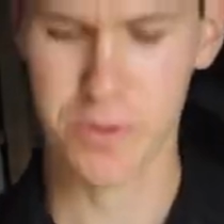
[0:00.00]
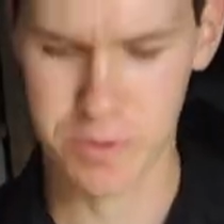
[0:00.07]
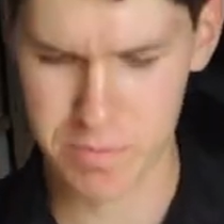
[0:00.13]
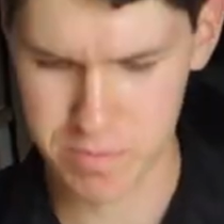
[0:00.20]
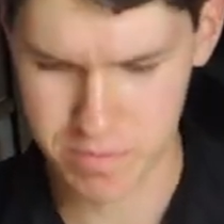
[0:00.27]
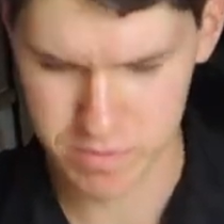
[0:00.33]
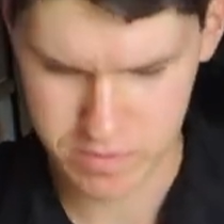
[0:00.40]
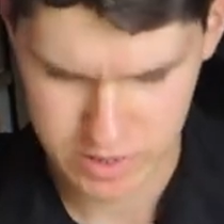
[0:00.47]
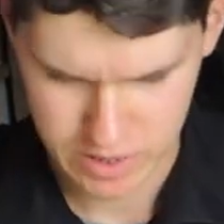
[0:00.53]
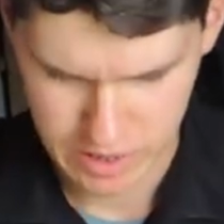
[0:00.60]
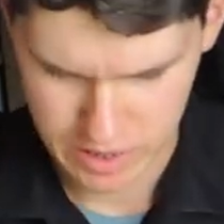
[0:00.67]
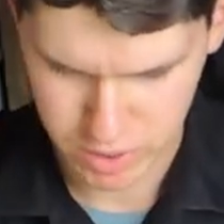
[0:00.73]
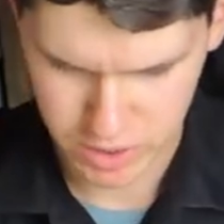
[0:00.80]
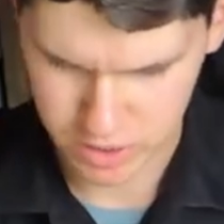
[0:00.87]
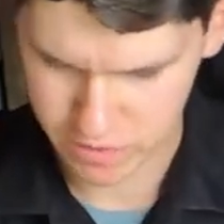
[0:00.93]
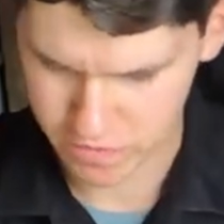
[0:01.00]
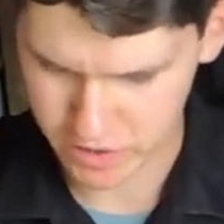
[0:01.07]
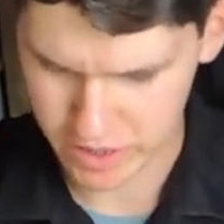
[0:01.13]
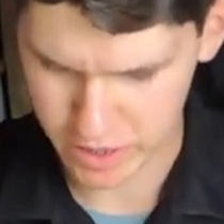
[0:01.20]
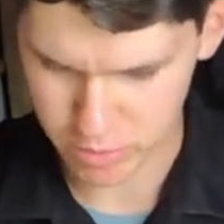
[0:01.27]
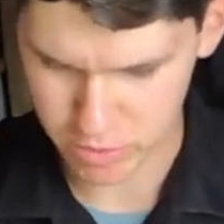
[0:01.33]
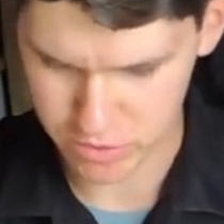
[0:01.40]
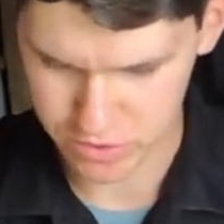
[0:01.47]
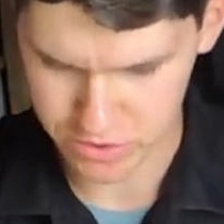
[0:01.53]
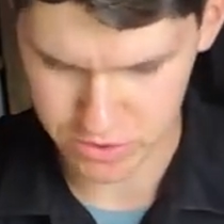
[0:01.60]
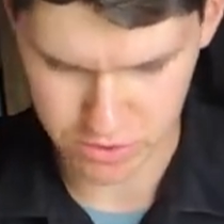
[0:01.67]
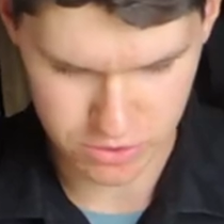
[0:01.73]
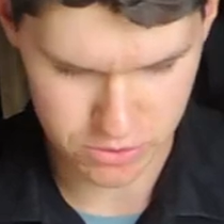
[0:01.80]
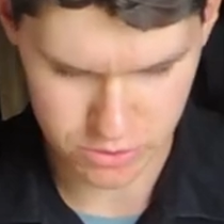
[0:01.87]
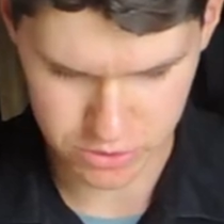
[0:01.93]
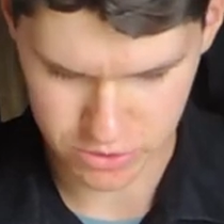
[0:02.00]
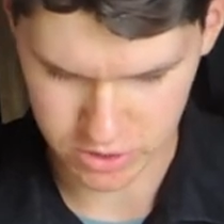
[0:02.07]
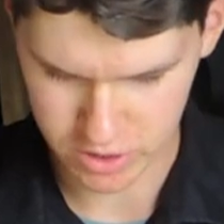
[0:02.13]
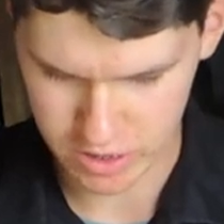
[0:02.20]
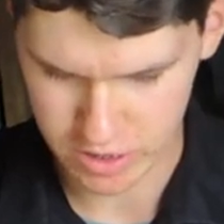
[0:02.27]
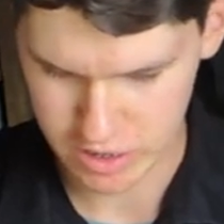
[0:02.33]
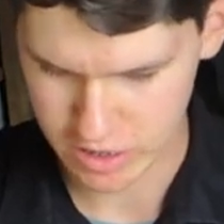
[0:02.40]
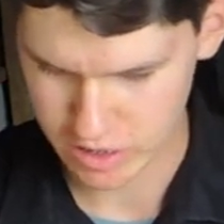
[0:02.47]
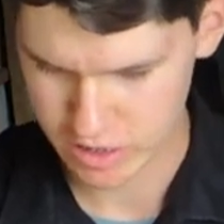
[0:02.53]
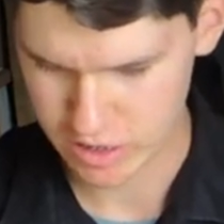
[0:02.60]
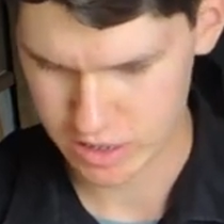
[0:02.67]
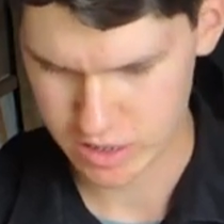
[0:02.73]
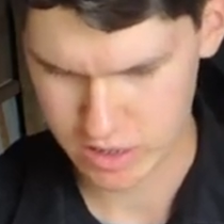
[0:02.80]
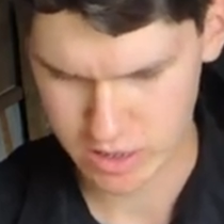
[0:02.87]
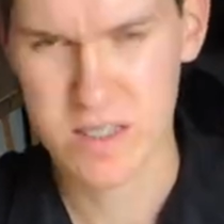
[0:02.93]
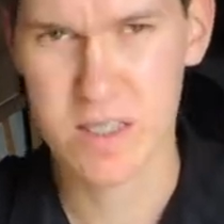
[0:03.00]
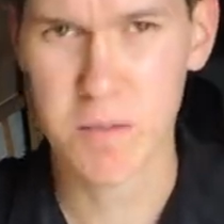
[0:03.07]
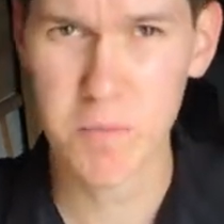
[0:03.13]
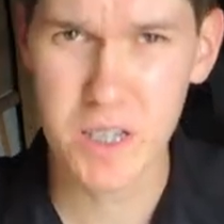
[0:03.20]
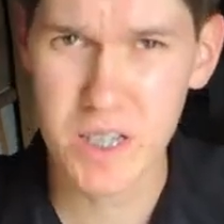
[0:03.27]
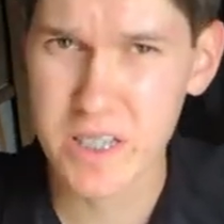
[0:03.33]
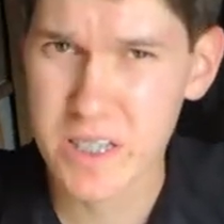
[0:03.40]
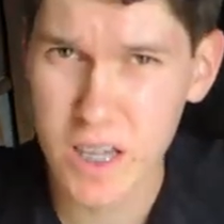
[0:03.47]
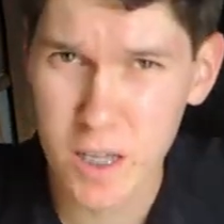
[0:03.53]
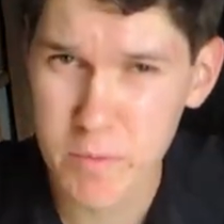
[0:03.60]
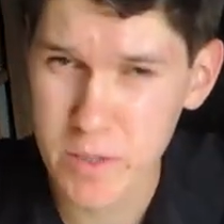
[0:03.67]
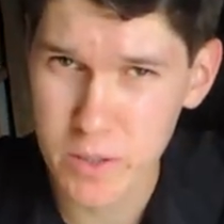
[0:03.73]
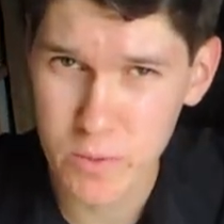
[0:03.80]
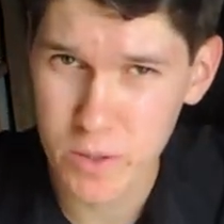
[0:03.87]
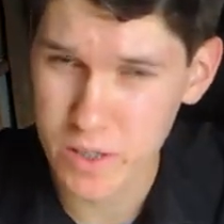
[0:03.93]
would be a viable solution. Somebody tell me